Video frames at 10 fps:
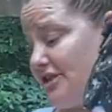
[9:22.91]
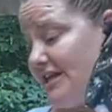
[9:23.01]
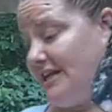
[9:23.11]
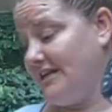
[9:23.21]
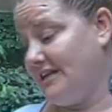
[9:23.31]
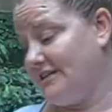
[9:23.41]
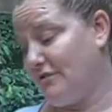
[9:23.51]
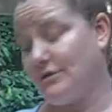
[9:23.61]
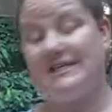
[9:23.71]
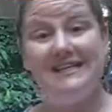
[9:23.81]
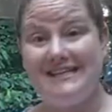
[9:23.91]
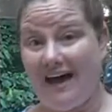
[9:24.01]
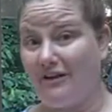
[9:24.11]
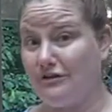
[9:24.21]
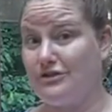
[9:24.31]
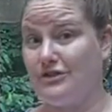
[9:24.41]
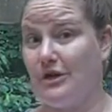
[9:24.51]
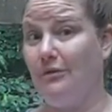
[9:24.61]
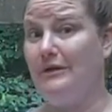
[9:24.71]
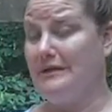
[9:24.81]
is $14.
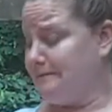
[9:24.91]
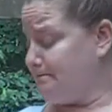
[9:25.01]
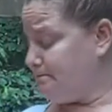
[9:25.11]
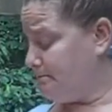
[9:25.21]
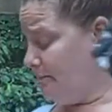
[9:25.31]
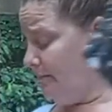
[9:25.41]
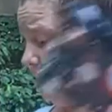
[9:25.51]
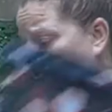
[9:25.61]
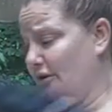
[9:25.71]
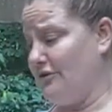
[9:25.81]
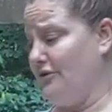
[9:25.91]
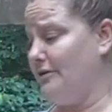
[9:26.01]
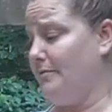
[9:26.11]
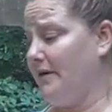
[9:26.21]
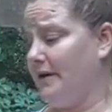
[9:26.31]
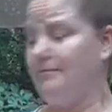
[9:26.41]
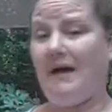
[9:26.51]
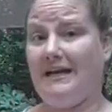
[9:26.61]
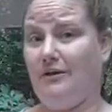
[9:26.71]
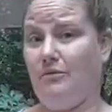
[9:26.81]
So, you know, you could
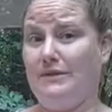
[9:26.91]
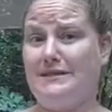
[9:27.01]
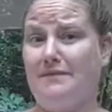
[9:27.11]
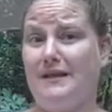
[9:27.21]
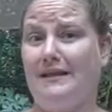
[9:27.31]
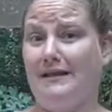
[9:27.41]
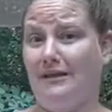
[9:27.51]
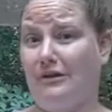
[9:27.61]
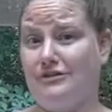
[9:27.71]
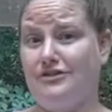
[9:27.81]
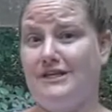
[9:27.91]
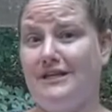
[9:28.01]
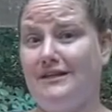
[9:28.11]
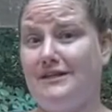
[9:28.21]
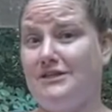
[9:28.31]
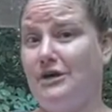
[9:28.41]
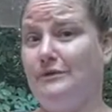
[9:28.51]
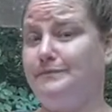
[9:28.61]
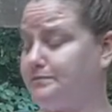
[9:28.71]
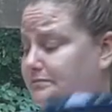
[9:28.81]
combine it with something like the large utility tote,
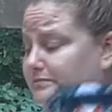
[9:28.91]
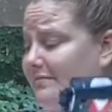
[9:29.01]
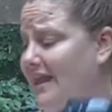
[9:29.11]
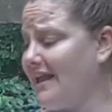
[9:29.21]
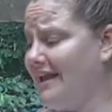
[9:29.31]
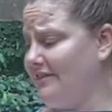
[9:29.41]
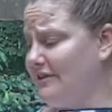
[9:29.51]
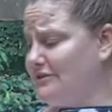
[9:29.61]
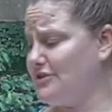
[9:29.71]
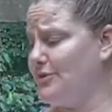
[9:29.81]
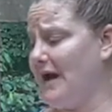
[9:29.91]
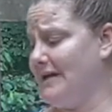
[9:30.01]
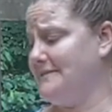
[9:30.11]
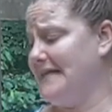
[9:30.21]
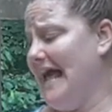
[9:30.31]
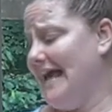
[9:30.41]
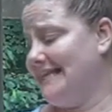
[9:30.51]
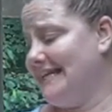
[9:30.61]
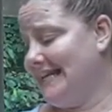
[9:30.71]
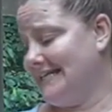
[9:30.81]
get those two items, and
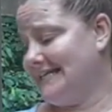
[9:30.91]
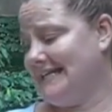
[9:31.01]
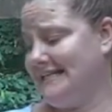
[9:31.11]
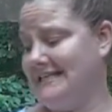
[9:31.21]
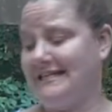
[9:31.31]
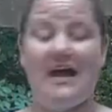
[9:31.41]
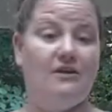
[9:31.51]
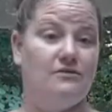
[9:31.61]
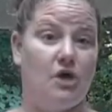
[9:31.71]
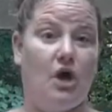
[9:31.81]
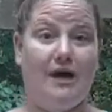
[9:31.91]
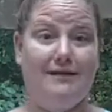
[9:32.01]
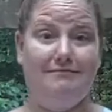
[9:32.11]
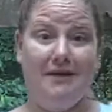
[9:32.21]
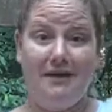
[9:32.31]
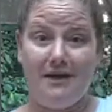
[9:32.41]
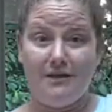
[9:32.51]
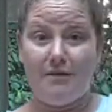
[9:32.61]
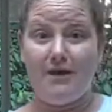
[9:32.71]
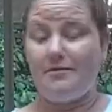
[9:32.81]
then get a discount on the
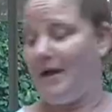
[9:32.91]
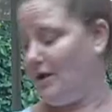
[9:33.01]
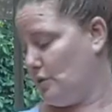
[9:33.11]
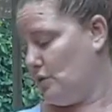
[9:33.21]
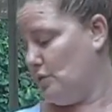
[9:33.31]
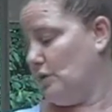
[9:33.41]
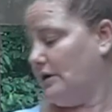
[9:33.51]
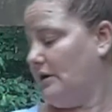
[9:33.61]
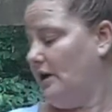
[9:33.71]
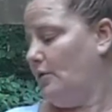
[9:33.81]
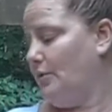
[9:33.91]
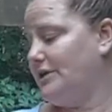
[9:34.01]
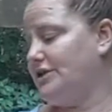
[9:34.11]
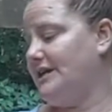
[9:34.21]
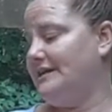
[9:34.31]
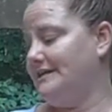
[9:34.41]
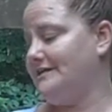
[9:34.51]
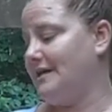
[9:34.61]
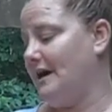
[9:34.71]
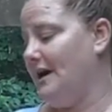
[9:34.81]
roundabout cooler, which is
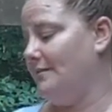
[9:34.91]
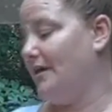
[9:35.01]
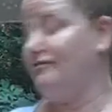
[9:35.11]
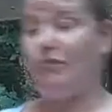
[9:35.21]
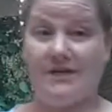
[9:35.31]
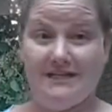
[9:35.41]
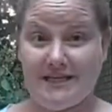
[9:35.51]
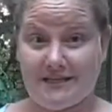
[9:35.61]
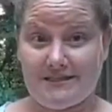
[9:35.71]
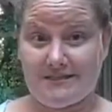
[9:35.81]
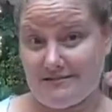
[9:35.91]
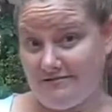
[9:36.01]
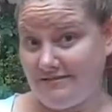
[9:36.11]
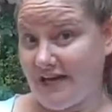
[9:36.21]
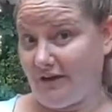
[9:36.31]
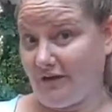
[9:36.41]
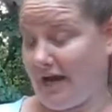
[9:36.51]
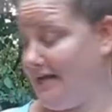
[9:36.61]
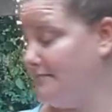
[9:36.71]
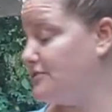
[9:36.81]
a $46
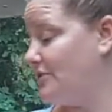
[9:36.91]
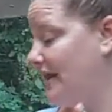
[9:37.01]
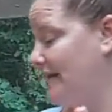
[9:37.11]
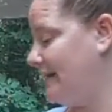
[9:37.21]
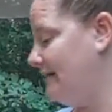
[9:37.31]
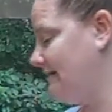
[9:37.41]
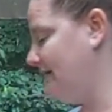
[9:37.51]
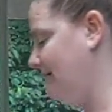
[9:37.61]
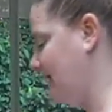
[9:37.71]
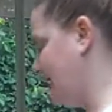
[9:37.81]
item. So that, you know,